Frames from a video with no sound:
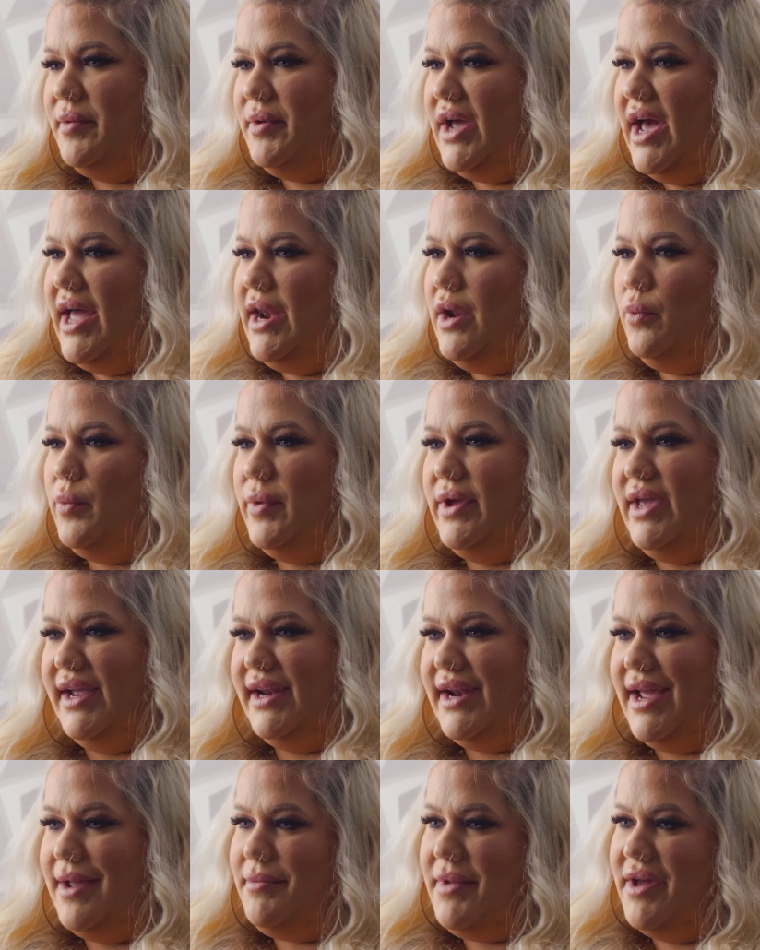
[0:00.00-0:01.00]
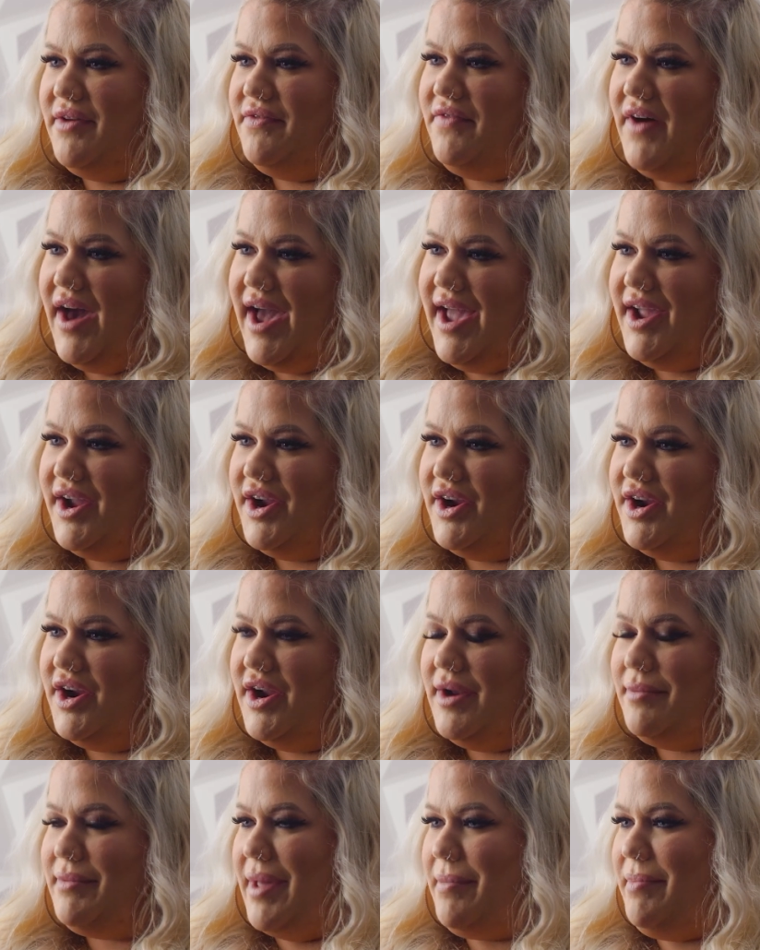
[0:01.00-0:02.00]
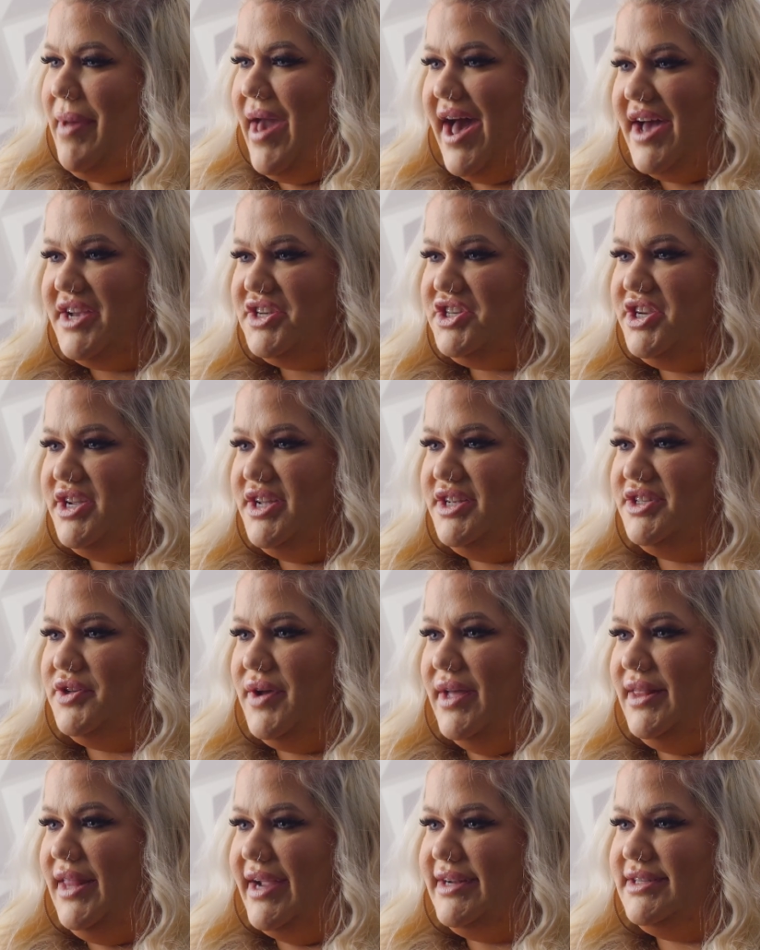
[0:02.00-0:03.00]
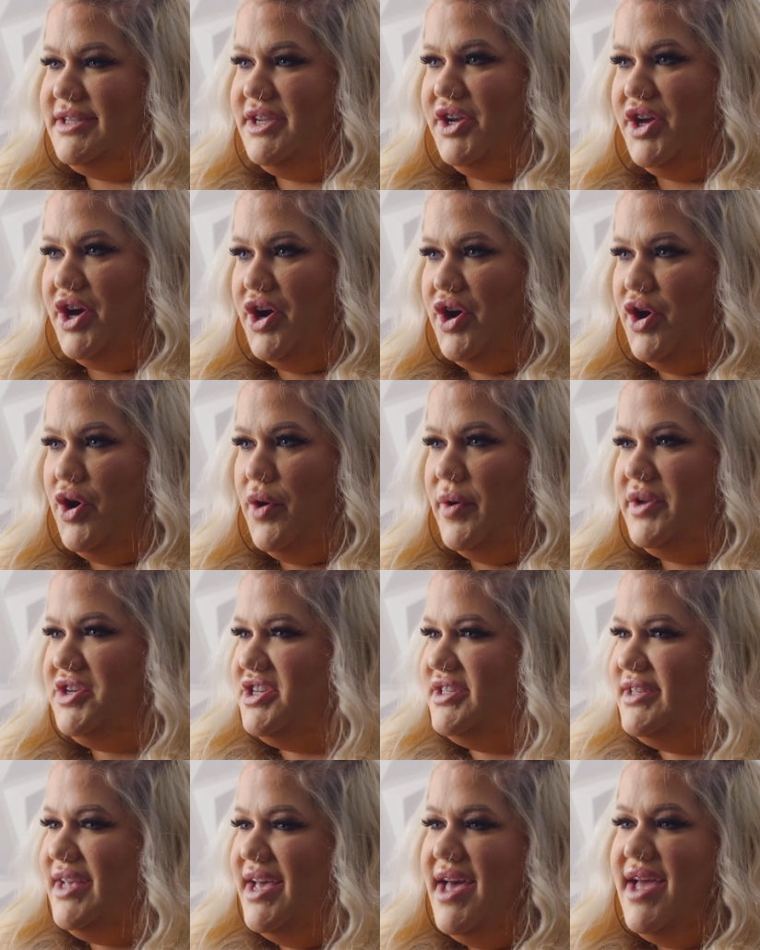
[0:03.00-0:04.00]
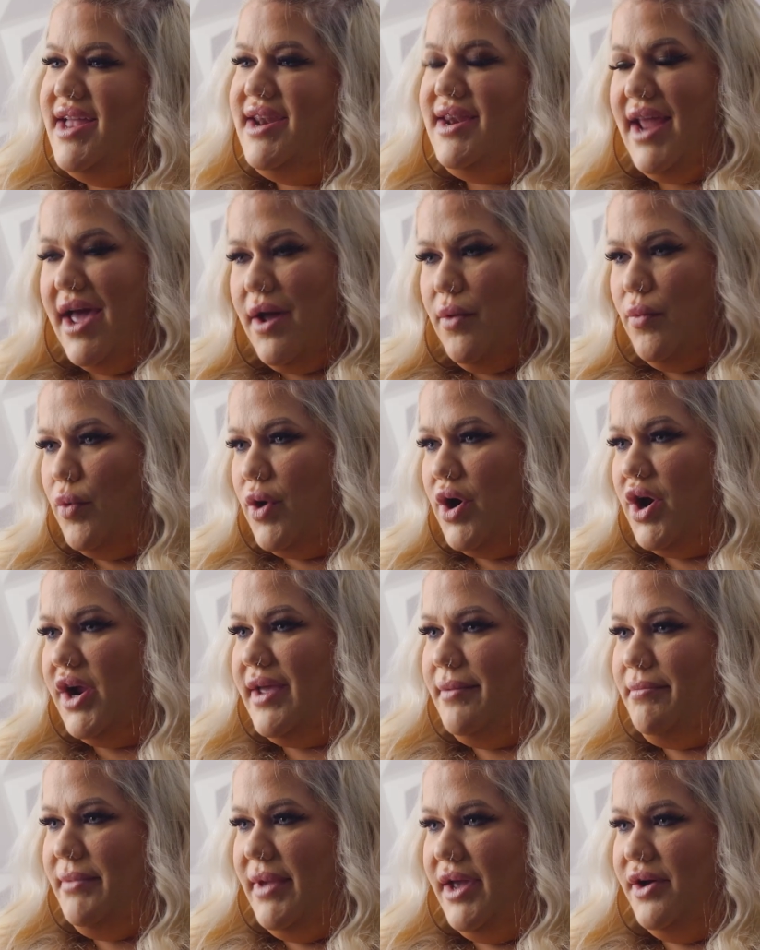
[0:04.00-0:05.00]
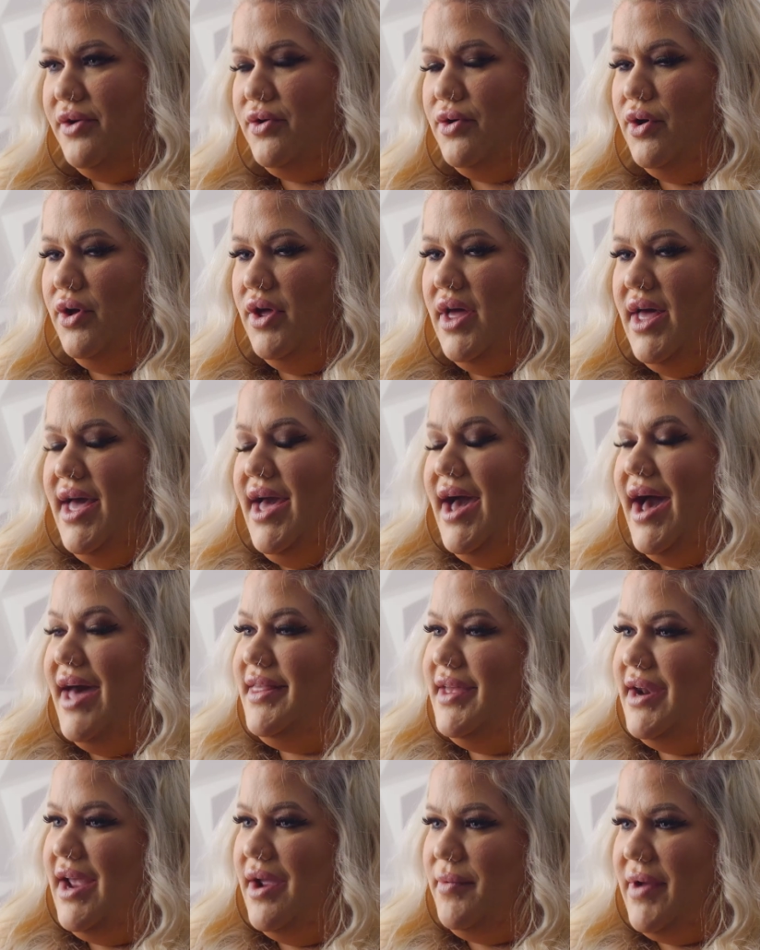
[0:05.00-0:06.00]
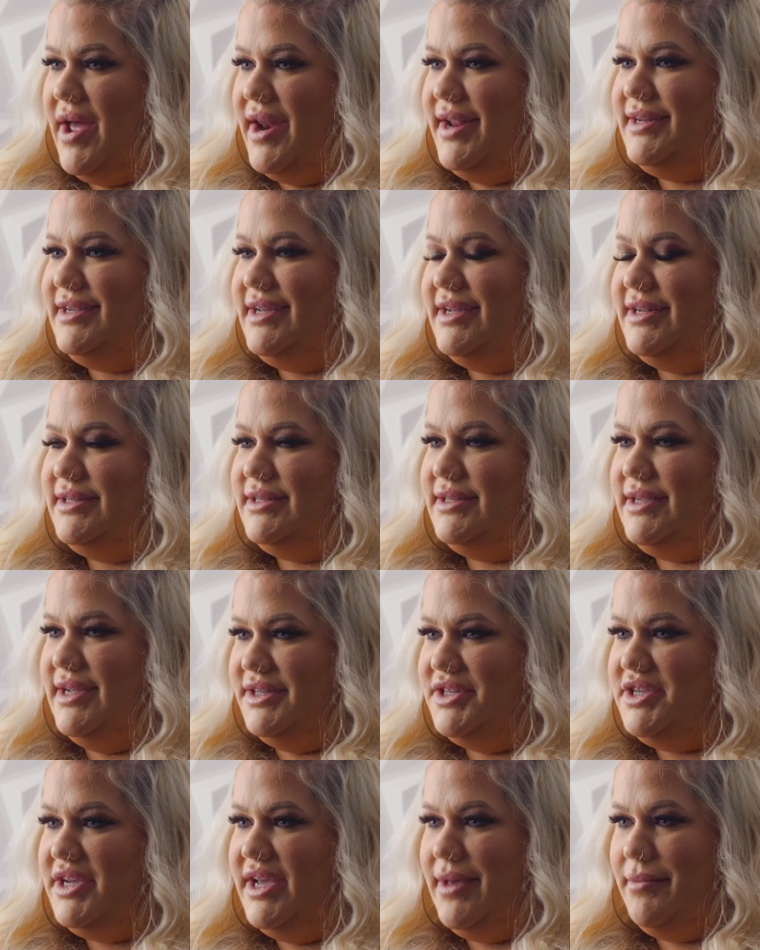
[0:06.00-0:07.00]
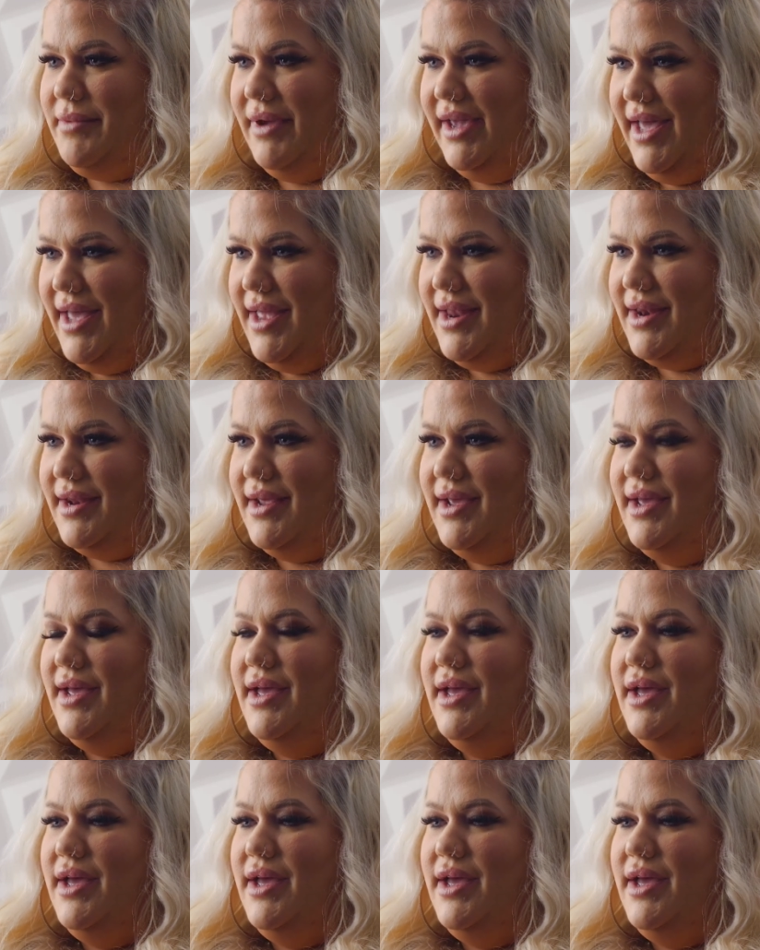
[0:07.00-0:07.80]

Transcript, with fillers: It would kind of reignite my fire and my passion. So I'd like to go and just network and mingle. And then I ran into him again.